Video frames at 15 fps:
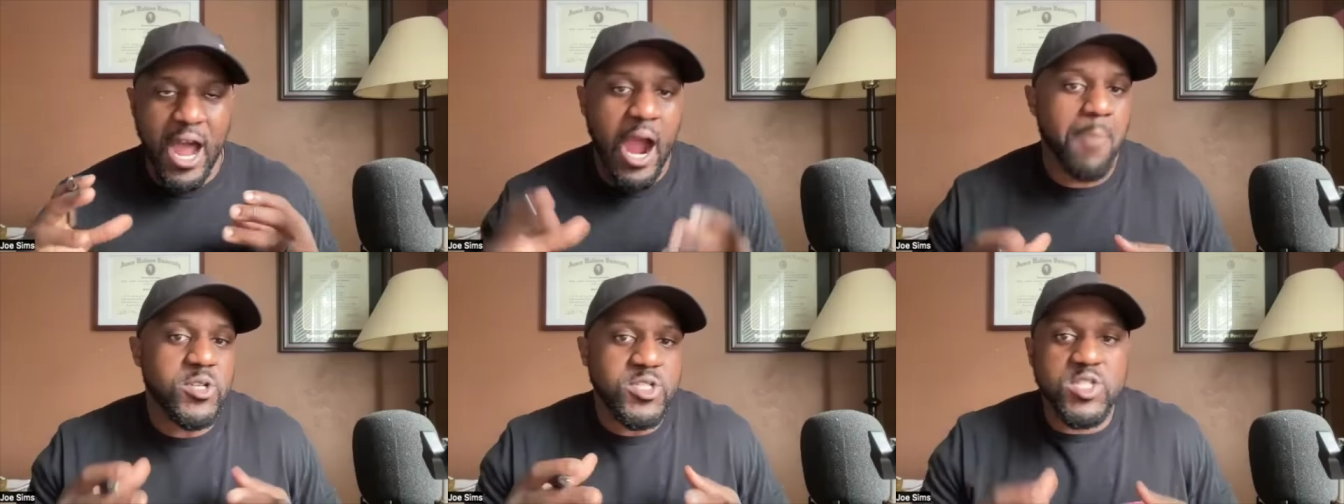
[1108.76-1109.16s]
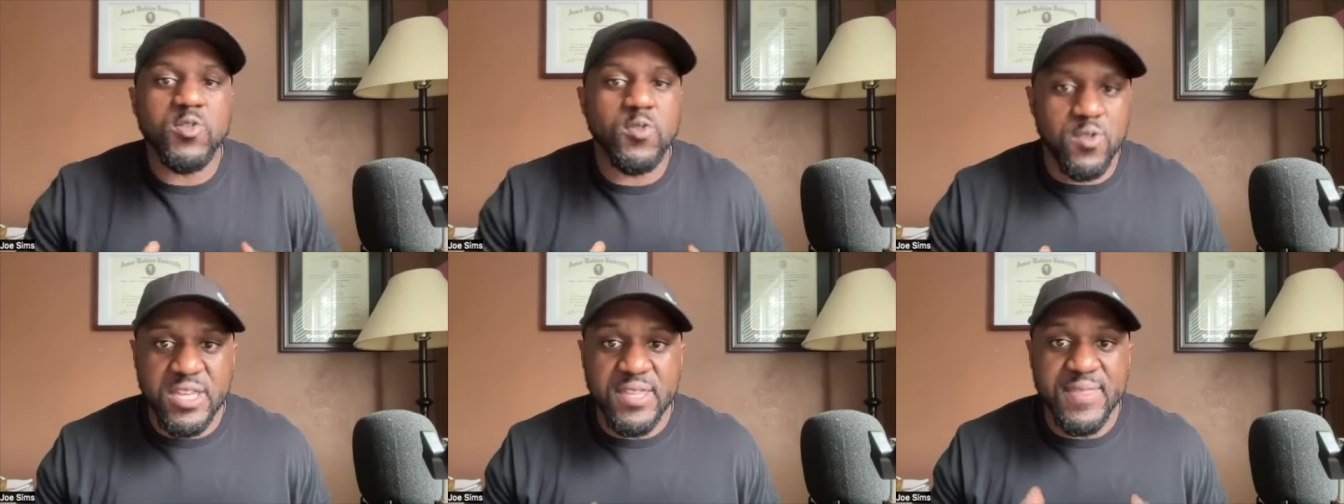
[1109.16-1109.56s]
the
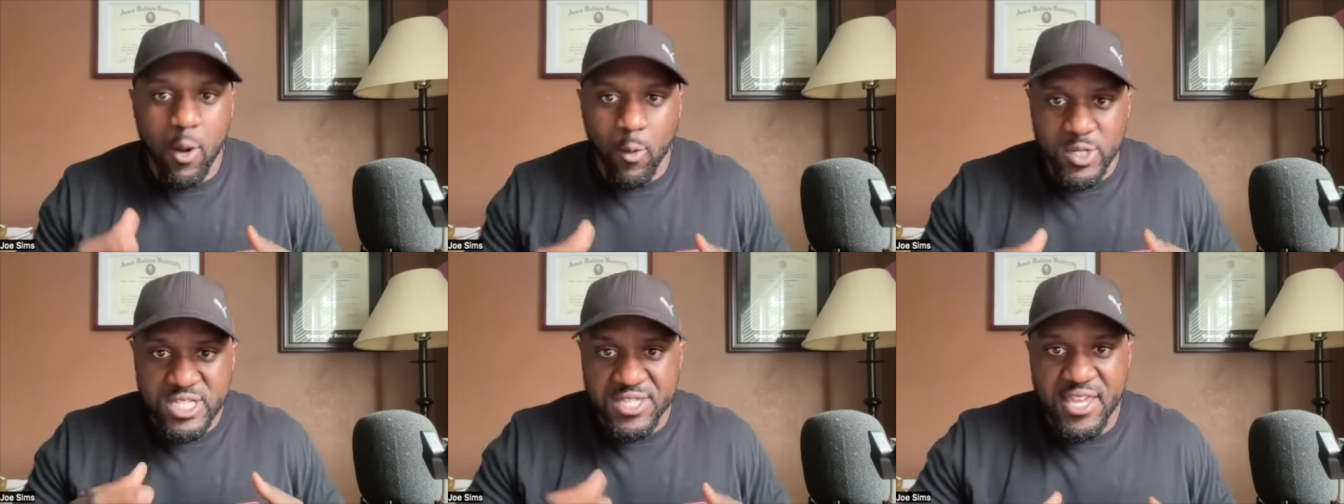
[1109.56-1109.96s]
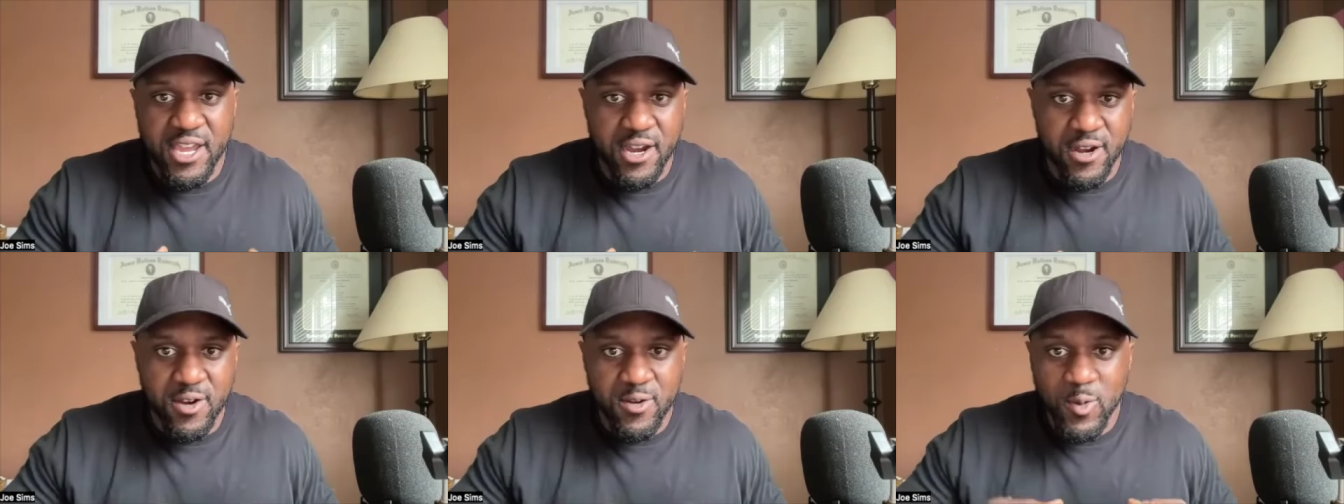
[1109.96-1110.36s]
opportunity that was
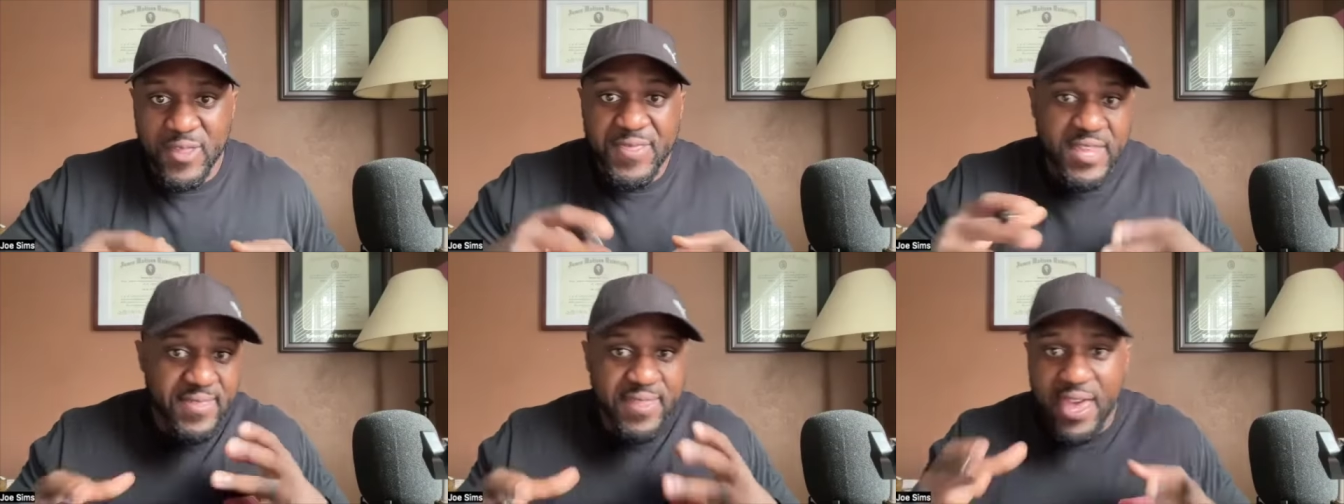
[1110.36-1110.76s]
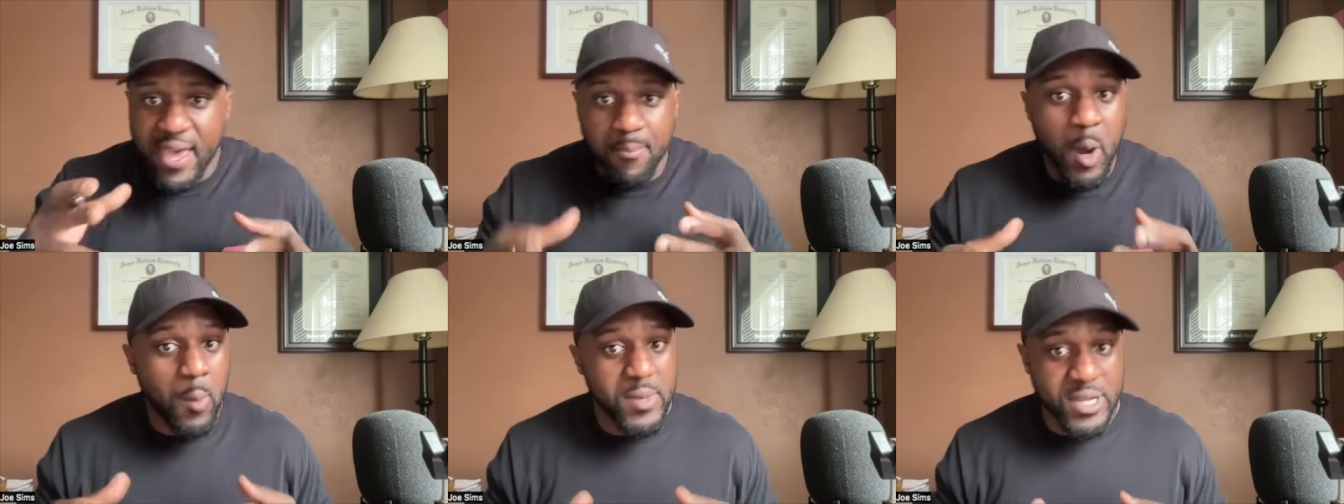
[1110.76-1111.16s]
there within
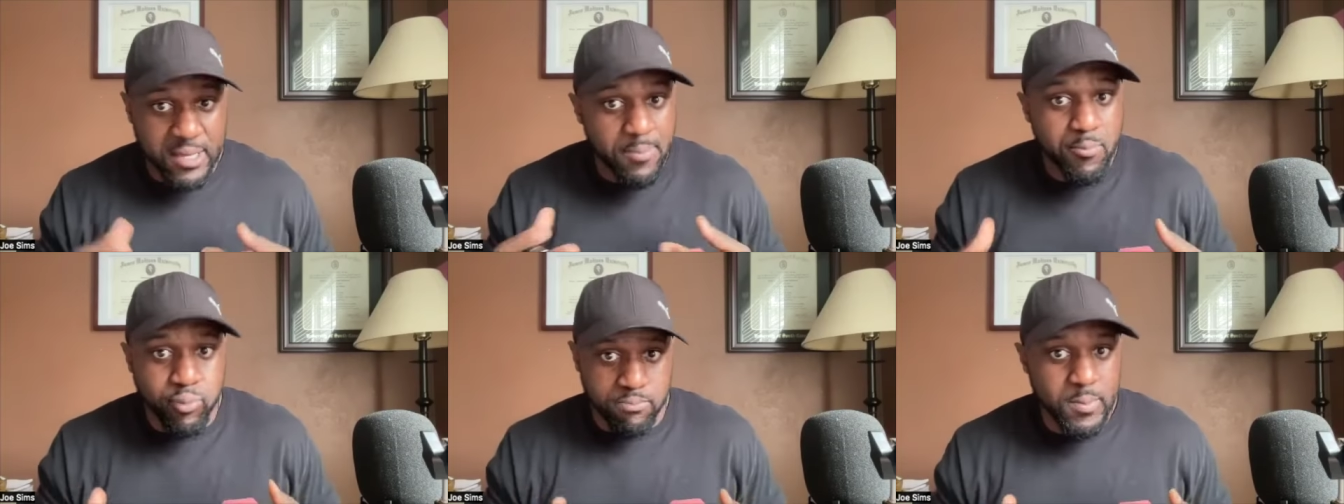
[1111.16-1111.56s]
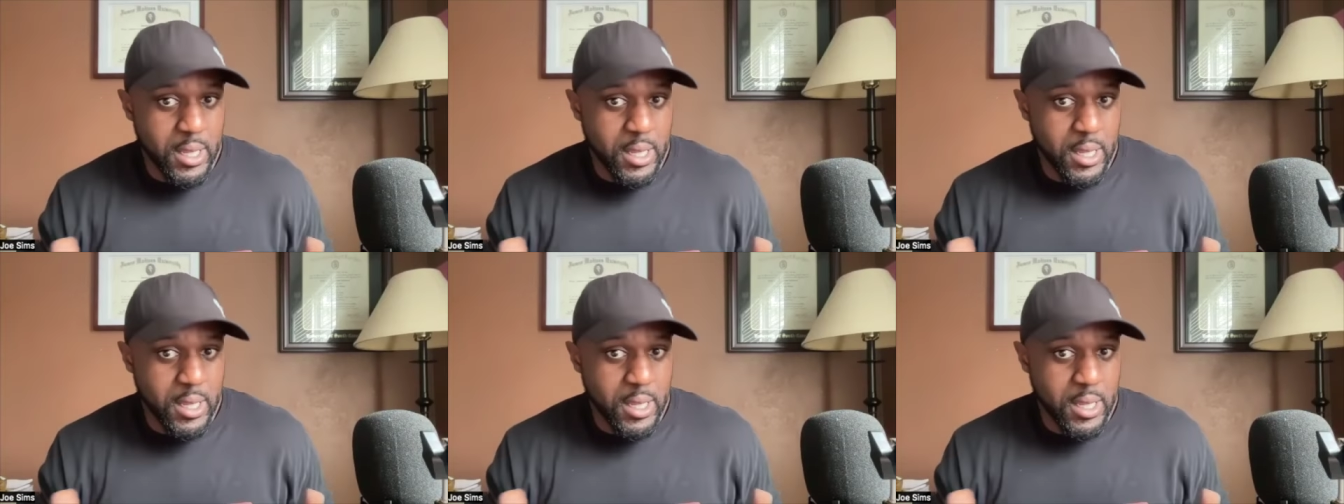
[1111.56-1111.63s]
that moment of